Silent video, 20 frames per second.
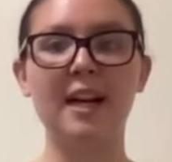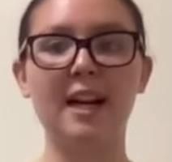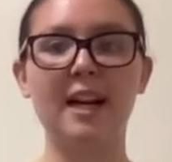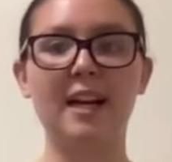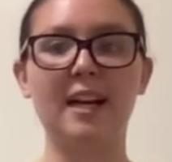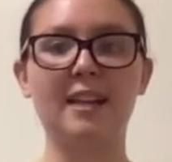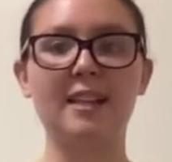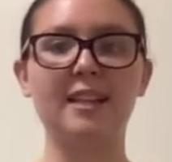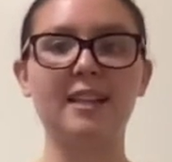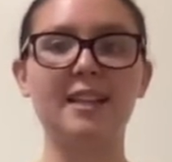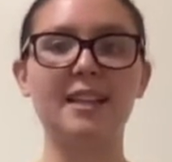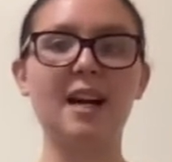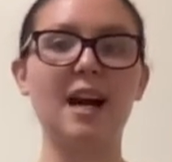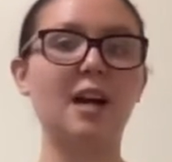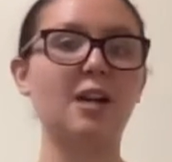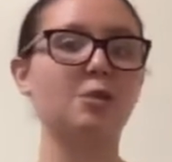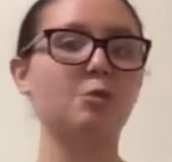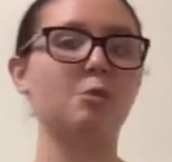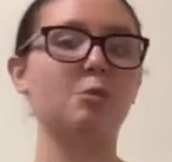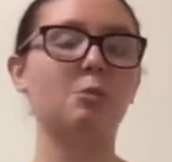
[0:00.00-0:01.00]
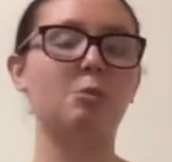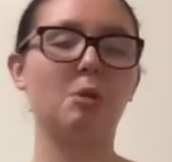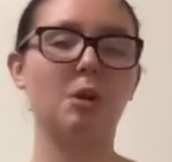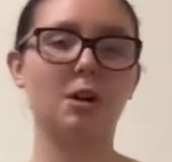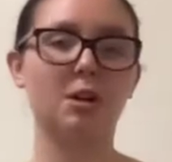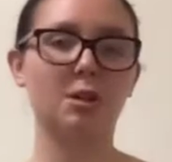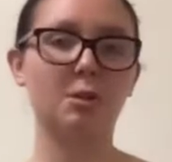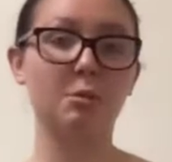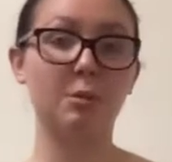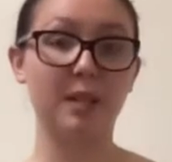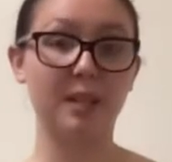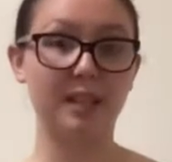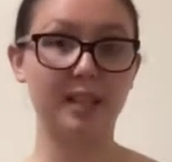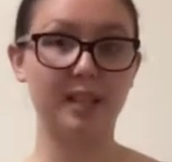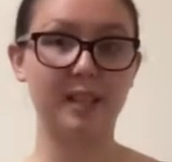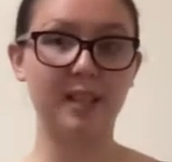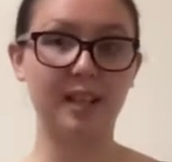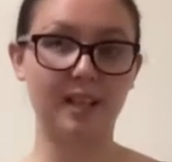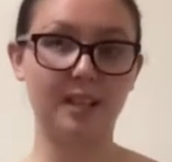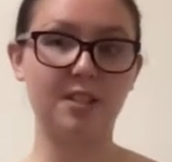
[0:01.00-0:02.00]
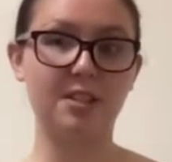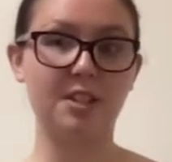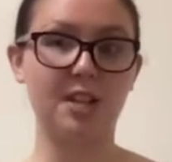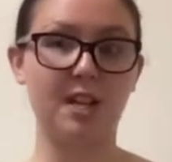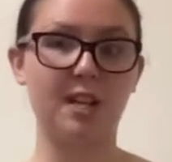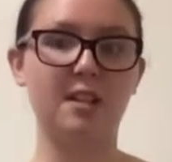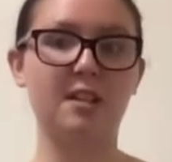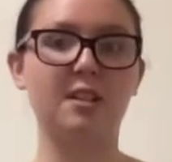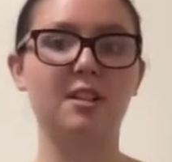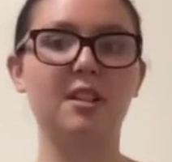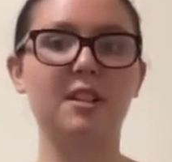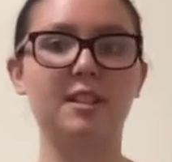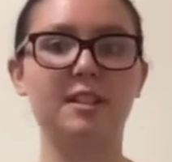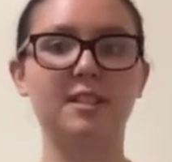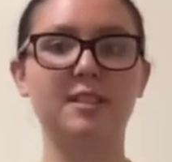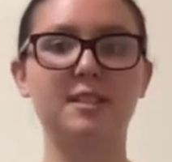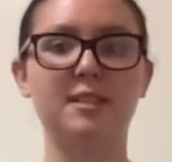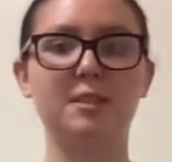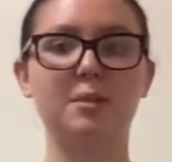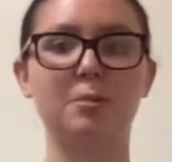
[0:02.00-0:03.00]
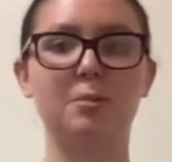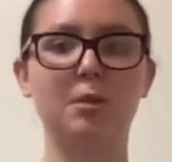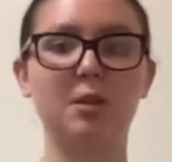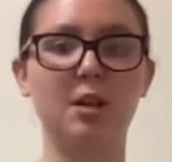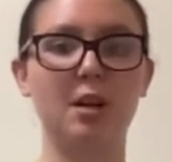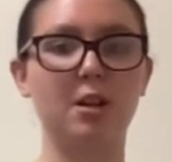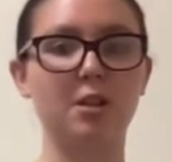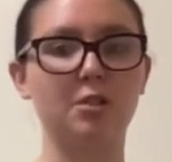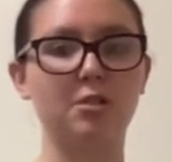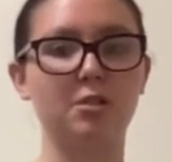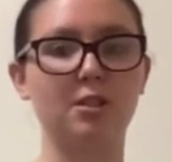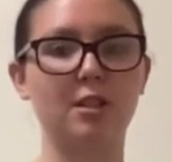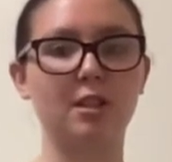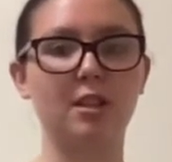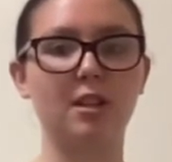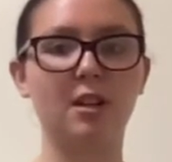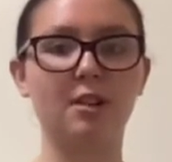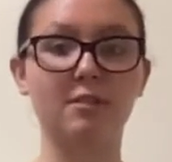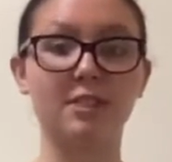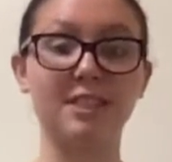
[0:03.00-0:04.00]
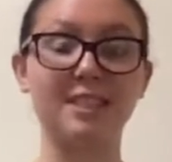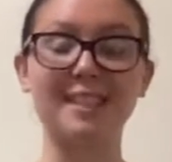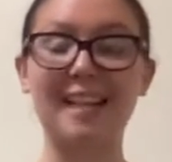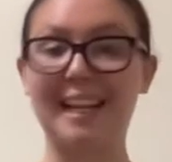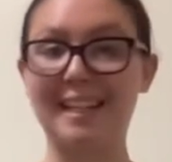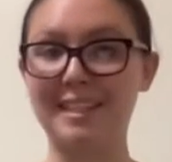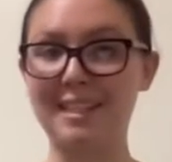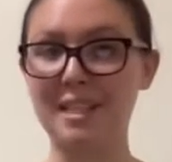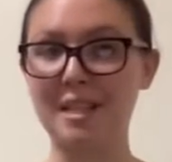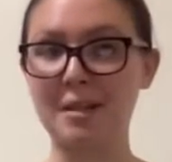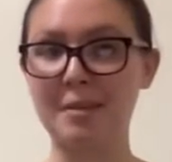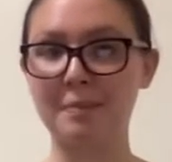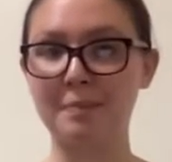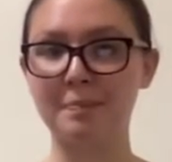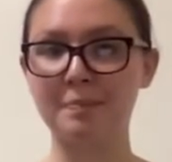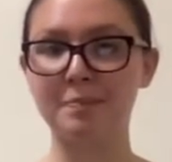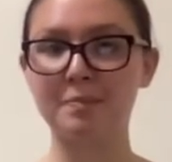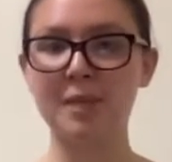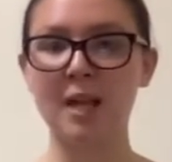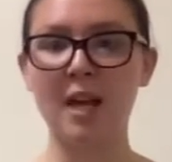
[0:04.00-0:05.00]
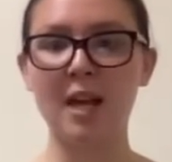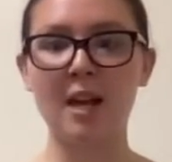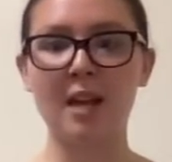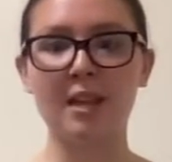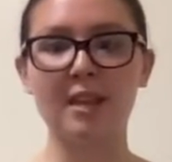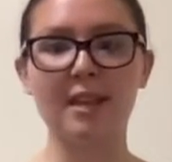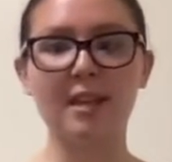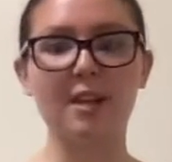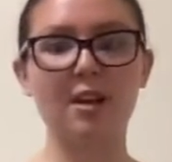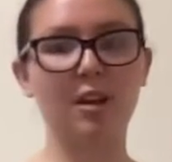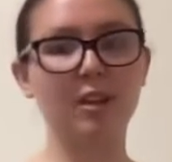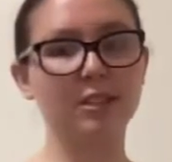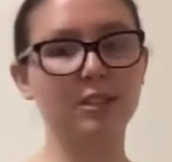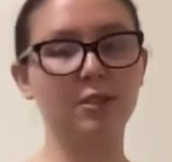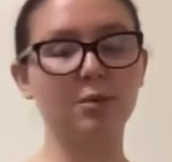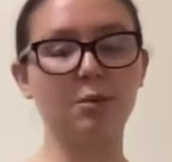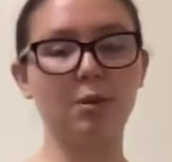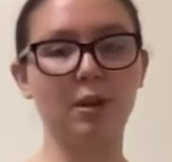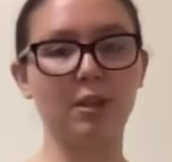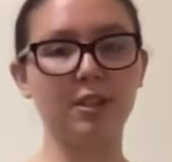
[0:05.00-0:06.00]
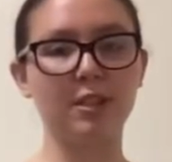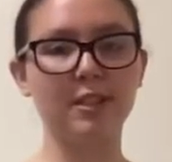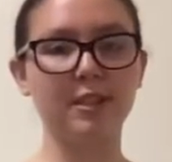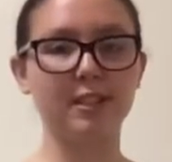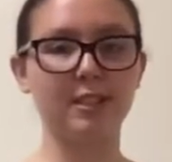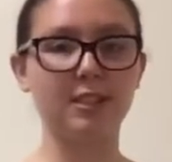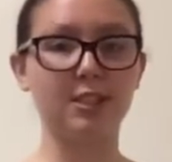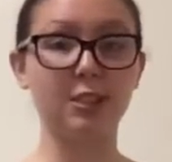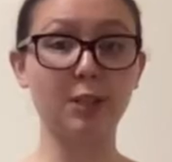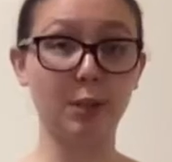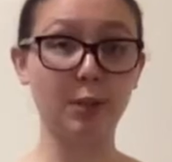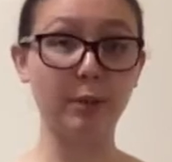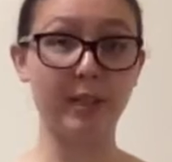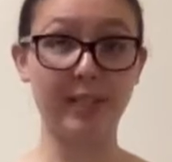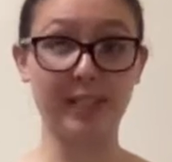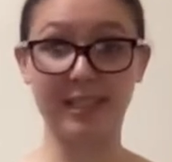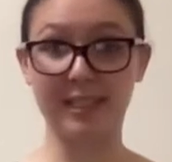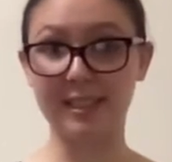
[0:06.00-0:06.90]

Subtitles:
and the actual water within that container is 0.01 cents. The cost of water is so